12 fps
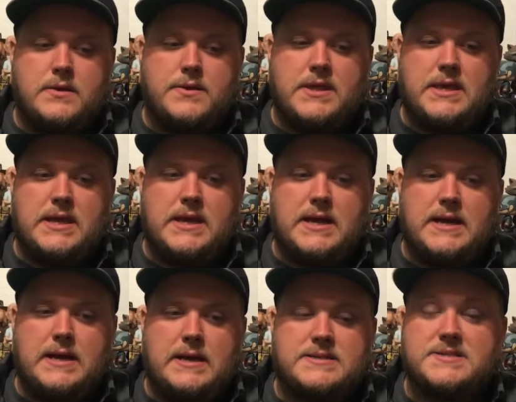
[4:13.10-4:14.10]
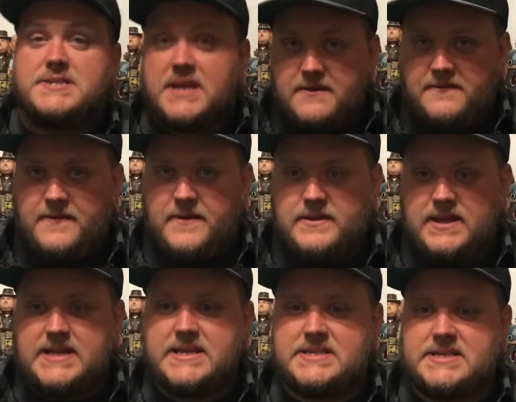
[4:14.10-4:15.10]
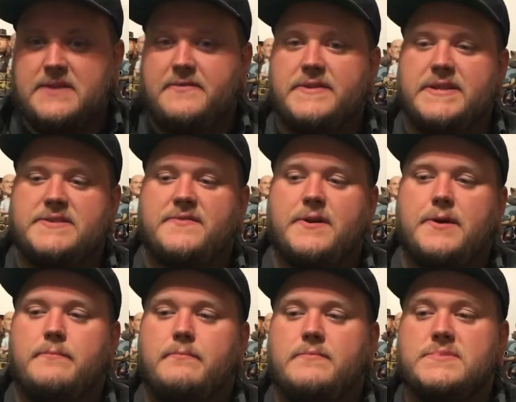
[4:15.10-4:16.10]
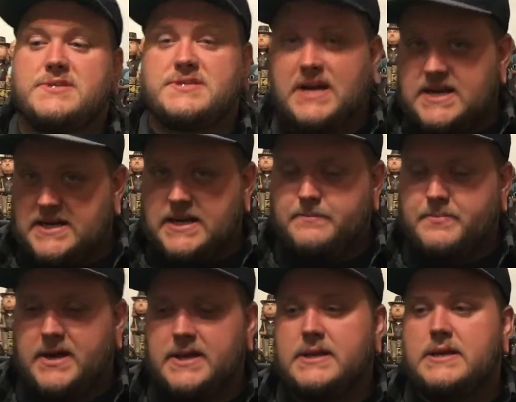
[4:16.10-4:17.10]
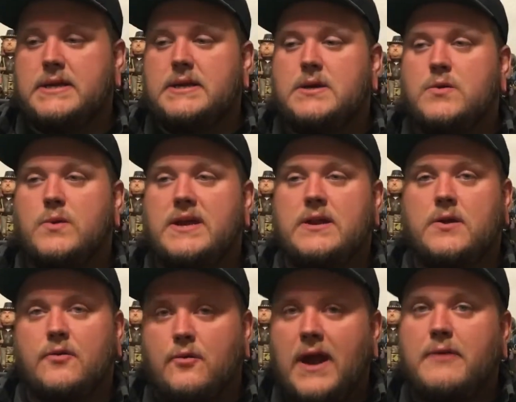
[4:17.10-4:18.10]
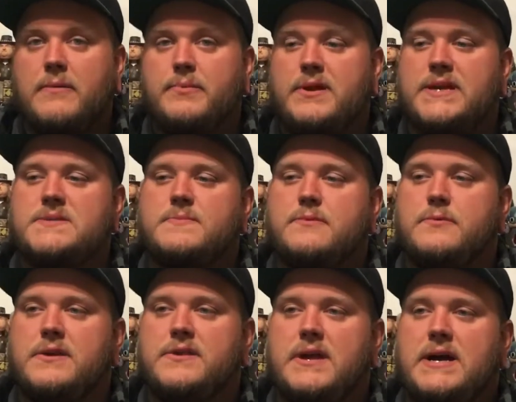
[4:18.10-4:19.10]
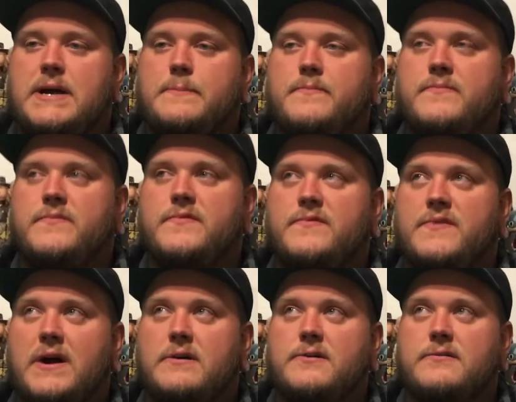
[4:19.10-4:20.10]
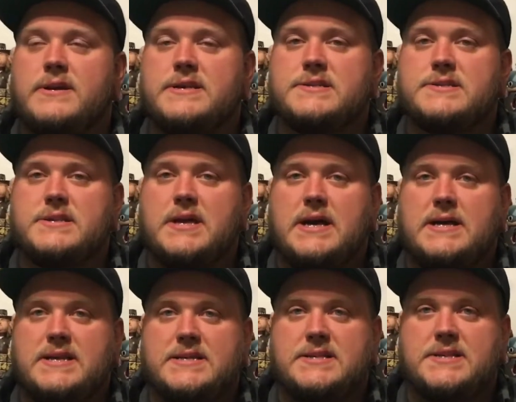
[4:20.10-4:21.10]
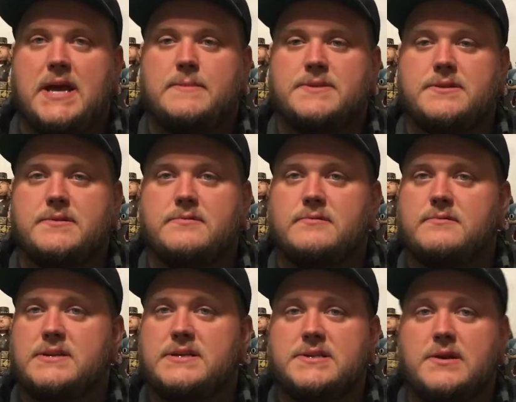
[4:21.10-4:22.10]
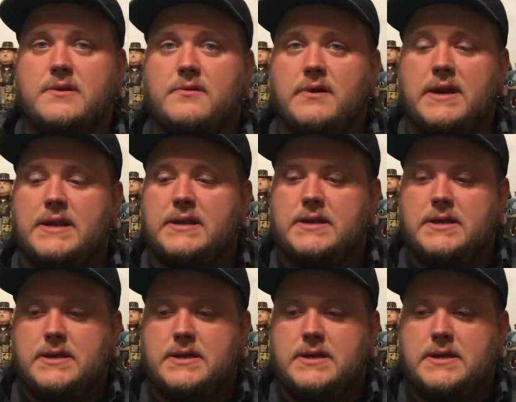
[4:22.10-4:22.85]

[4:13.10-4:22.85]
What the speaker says: the Sif, Lady Sif in this film. She's not in it, but we get a great replacement with Valkyrie's Tessa Thompson, who is a great